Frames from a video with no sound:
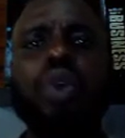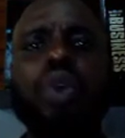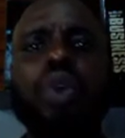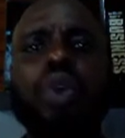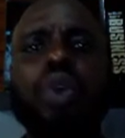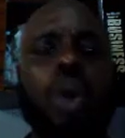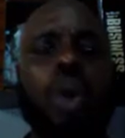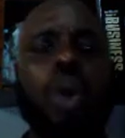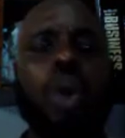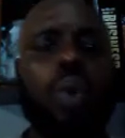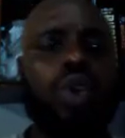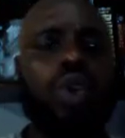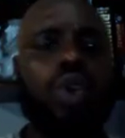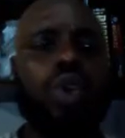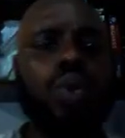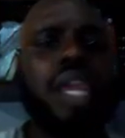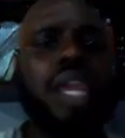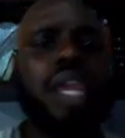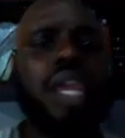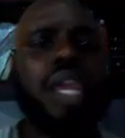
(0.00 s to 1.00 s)
So
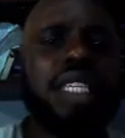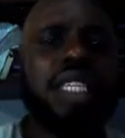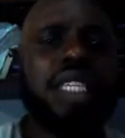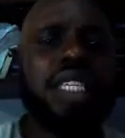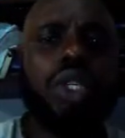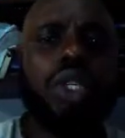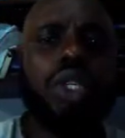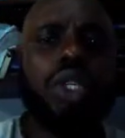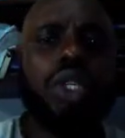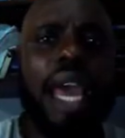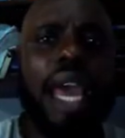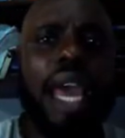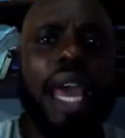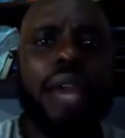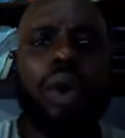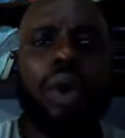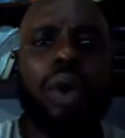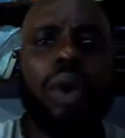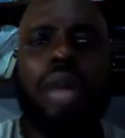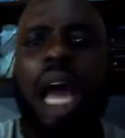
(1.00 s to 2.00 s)
once we get a new
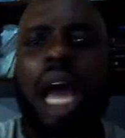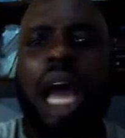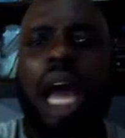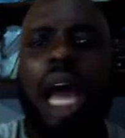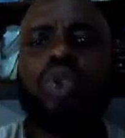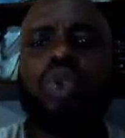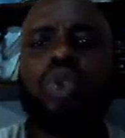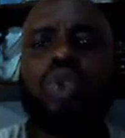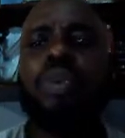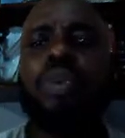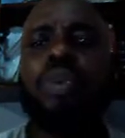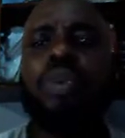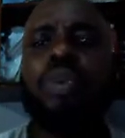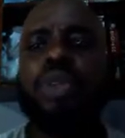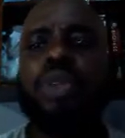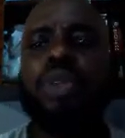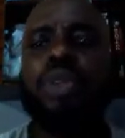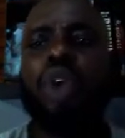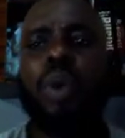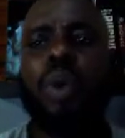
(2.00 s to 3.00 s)
guide on how to open
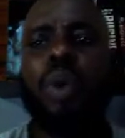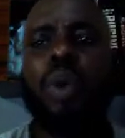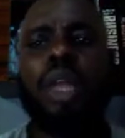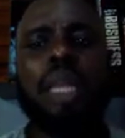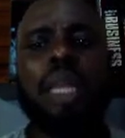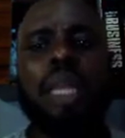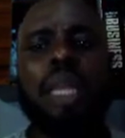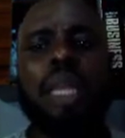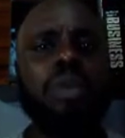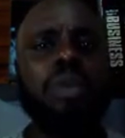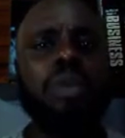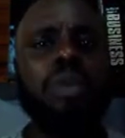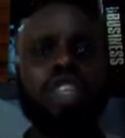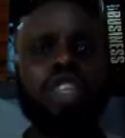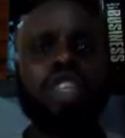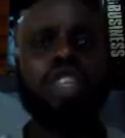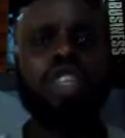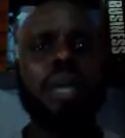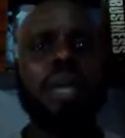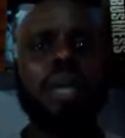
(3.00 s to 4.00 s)
a Bitcoin wallet, I'm going to be
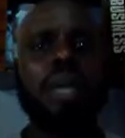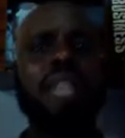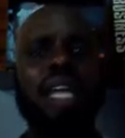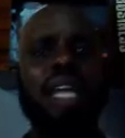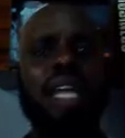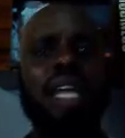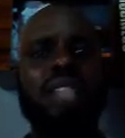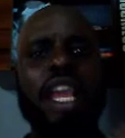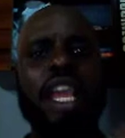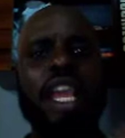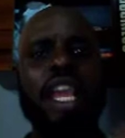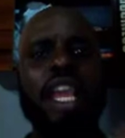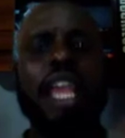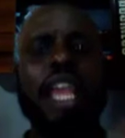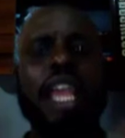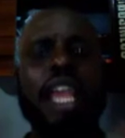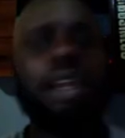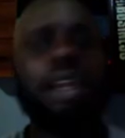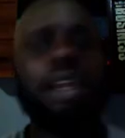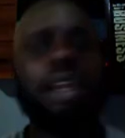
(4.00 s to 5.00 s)
discussing about that
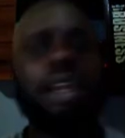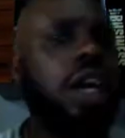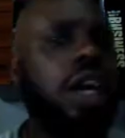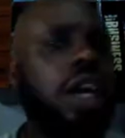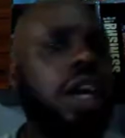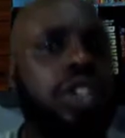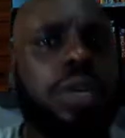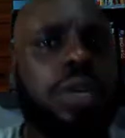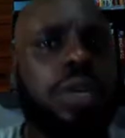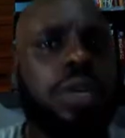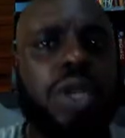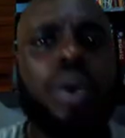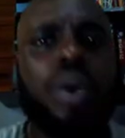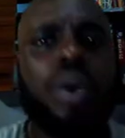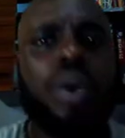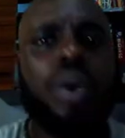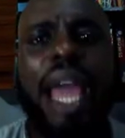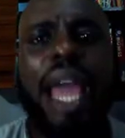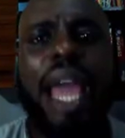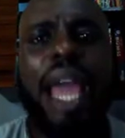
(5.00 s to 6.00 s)
in
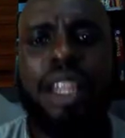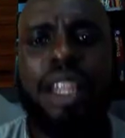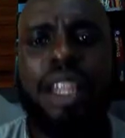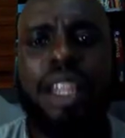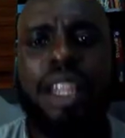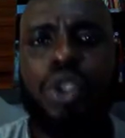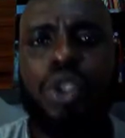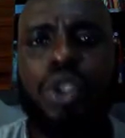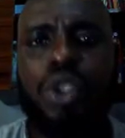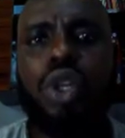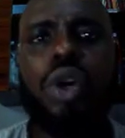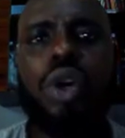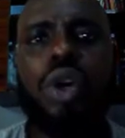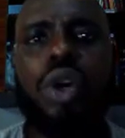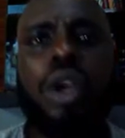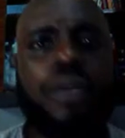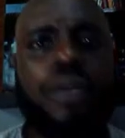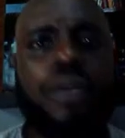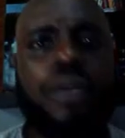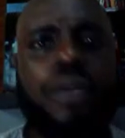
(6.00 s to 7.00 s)
subsequent guide in the future
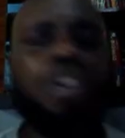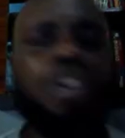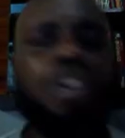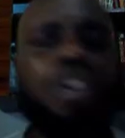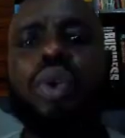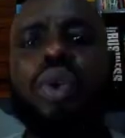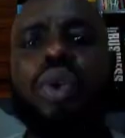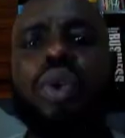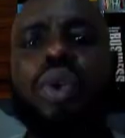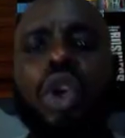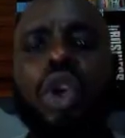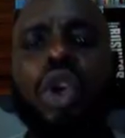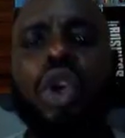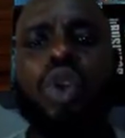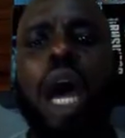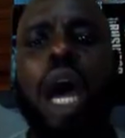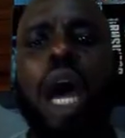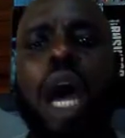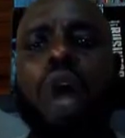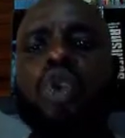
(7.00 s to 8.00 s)
very soon.
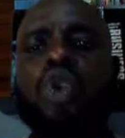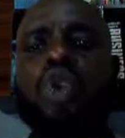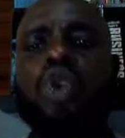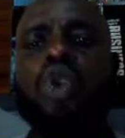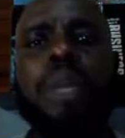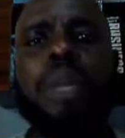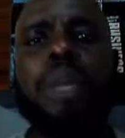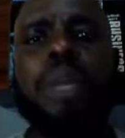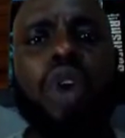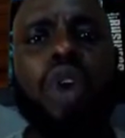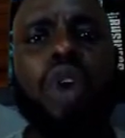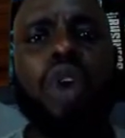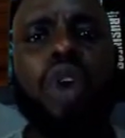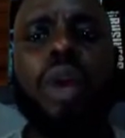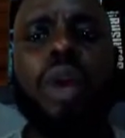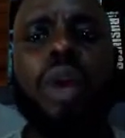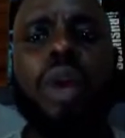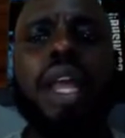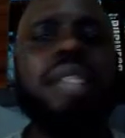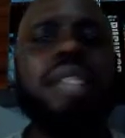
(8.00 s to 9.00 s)
So how to open a
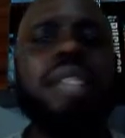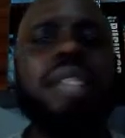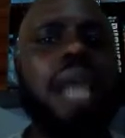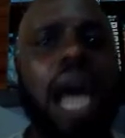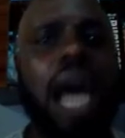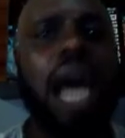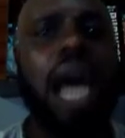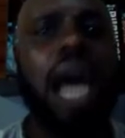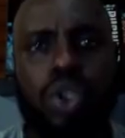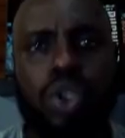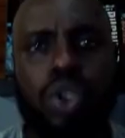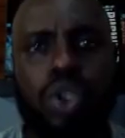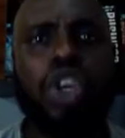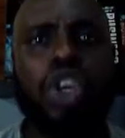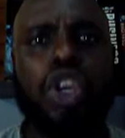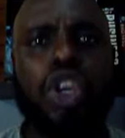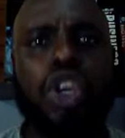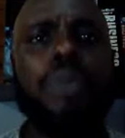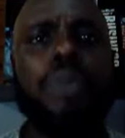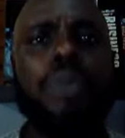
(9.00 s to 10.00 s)
Bitcoin wallet, how to
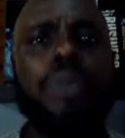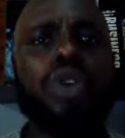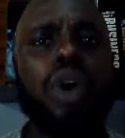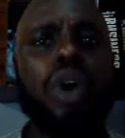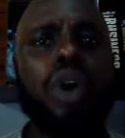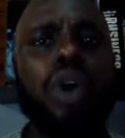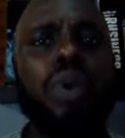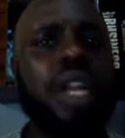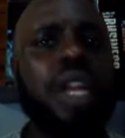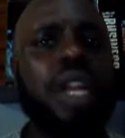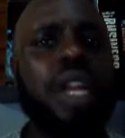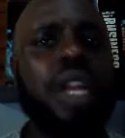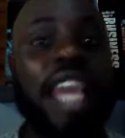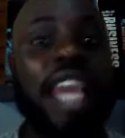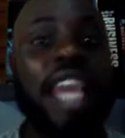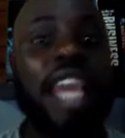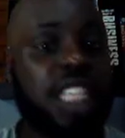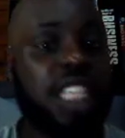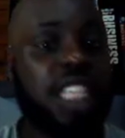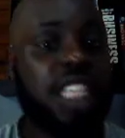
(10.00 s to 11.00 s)
secure your Bitcoin wallet,
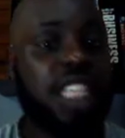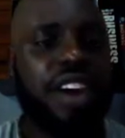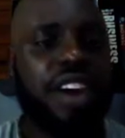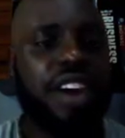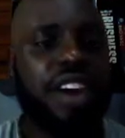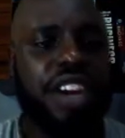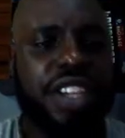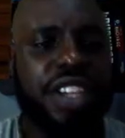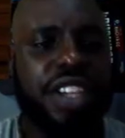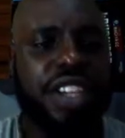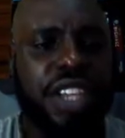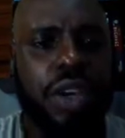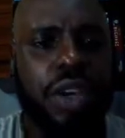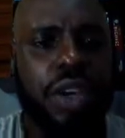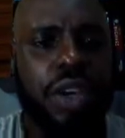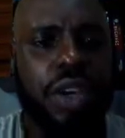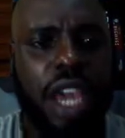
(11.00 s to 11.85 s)
it is very easy.